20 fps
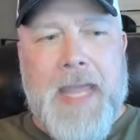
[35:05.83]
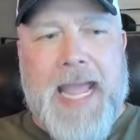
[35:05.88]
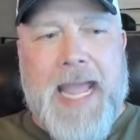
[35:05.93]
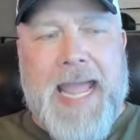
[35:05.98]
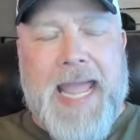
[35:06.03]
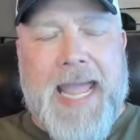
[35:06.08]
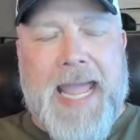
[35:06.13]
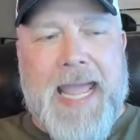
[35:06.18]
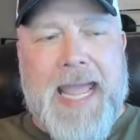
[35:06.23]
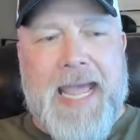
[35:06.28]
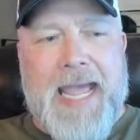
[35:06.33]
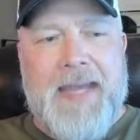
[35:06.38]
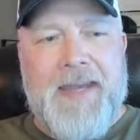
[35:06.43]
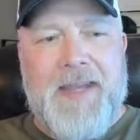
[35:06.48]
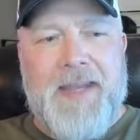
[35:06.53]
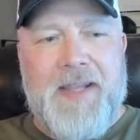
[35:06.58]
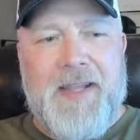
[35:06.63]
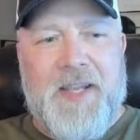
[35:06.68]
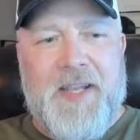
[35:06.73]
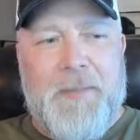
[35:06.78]

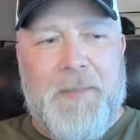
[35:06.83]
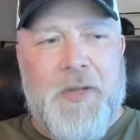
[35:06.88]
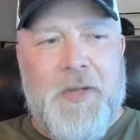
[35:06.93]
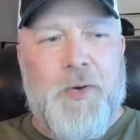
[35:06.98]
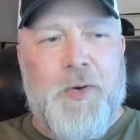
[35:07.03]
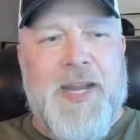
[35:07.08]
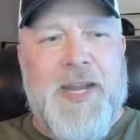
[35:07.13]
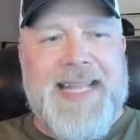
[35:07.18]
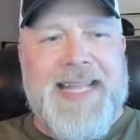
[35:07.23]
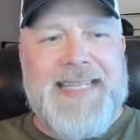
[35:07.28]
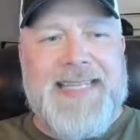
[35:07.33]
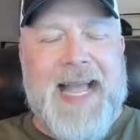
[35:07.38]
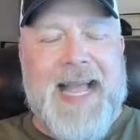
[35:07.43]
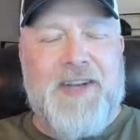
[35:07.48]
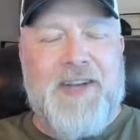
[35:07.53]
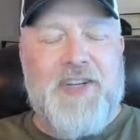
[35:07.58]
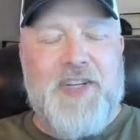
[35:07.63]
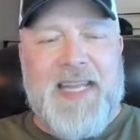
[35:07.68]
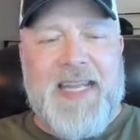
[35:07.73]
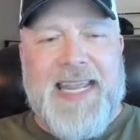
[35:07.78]
and communities
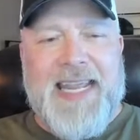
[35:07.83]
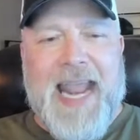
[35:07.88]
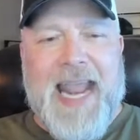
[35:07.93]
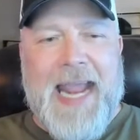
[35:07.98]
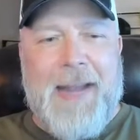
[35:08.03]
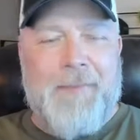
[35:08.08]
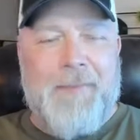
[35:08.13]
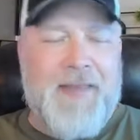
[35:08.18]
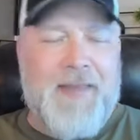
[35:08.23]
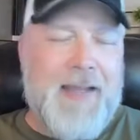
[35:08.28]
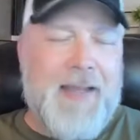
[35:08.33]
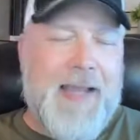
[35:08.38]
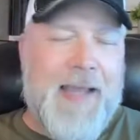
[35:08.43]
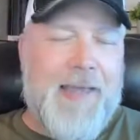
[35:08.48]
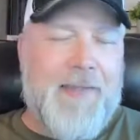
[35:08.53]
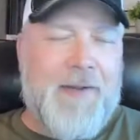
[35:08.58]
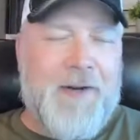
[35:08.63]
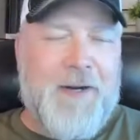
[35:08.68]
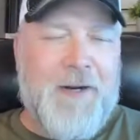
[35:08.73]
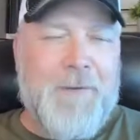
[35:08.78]
actually came
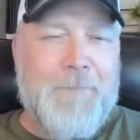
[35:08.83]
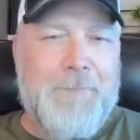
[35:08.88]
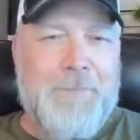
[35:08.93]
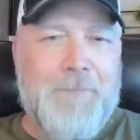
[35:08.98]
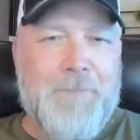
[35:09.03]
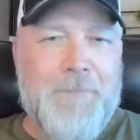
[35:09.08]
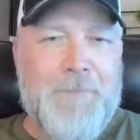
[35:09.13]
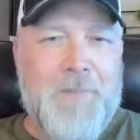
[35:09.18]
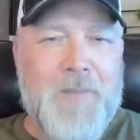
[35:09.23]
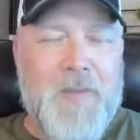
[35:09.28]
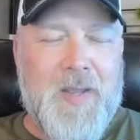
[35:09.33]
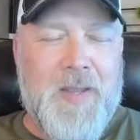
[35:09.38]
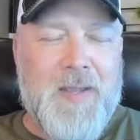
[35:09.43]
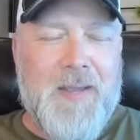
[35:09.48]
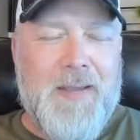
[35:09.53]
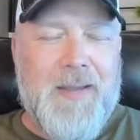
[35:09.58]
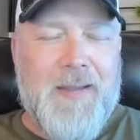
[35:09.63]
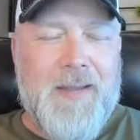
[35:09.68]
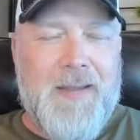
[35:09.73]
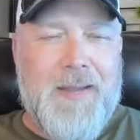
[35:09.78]
together
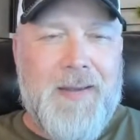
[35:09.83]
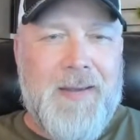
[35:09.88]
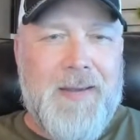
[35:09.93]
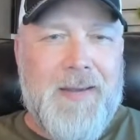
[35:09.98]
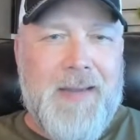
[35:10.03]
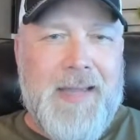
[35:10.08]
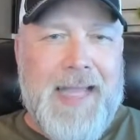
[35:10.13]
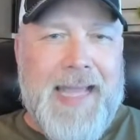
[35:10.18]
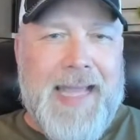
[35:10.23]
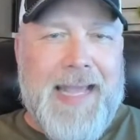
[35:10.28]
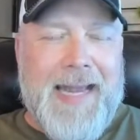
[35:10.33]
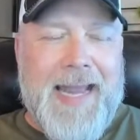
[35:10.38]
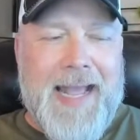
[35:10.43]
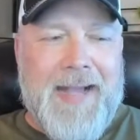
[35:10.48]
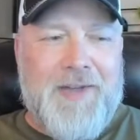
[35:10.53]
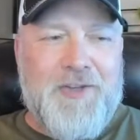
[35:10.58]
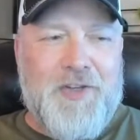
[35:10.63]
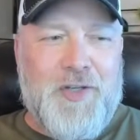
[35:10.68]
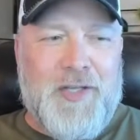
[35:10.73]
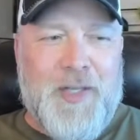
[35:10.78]
and
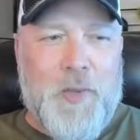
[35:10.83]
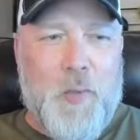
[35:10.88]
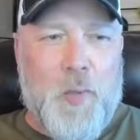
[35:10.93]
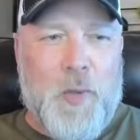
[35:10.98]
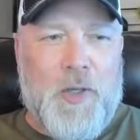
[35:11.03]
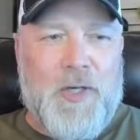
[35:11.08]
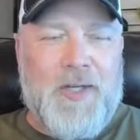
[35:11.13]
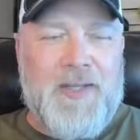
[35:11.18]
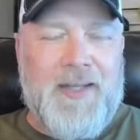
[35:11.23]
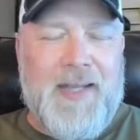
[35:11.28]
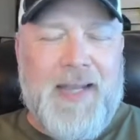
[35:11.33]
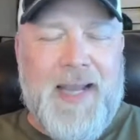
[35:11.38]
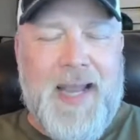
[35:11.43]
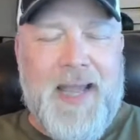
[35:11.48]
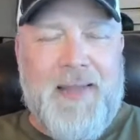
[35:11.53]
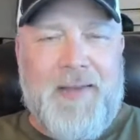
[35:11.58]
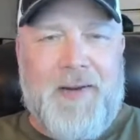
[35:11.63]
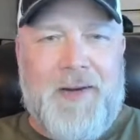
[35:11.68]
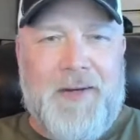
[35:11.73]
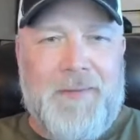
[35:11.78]
actually worked
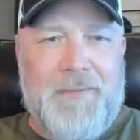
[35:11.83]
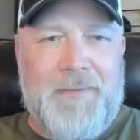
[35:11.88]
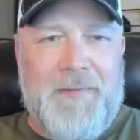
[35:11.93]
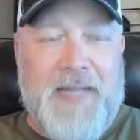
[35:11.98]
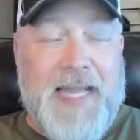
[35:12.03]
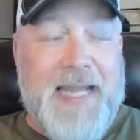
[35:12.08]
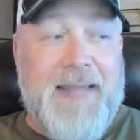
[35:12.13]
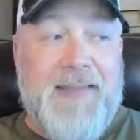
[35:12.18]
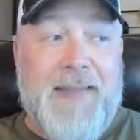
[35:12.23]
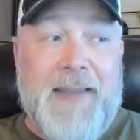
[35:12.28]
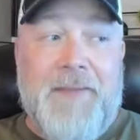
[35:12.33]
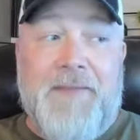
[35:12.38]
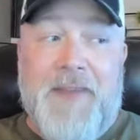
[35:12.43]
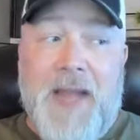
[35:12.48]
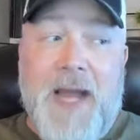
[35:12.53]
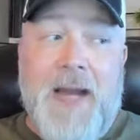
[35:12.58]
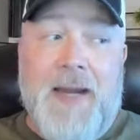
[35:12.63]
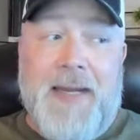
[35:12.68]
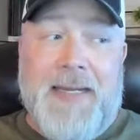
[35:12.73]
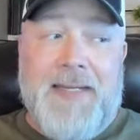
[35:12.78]
together like they've
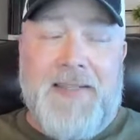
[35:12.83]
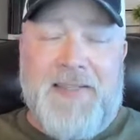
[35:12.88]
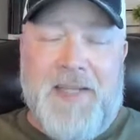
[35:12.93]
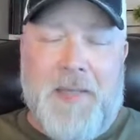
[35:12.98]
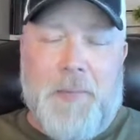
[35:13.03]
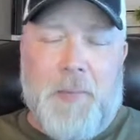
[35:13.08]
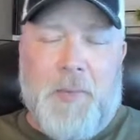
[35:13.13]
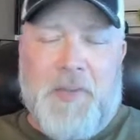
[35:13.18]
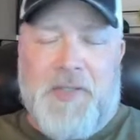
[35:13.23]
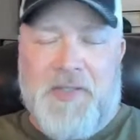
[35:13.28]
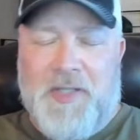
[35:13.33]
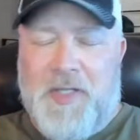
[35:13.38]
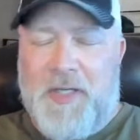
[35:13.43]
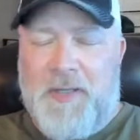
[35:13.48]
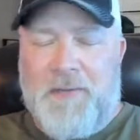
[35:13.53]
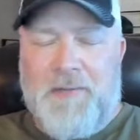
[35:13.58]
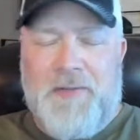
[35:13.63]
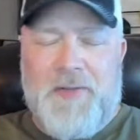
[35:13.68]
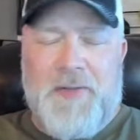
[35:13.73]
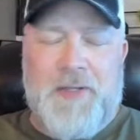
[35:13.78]
done in some
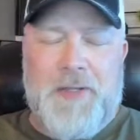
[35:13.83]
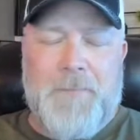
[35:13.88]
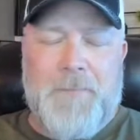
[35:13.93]
reserves,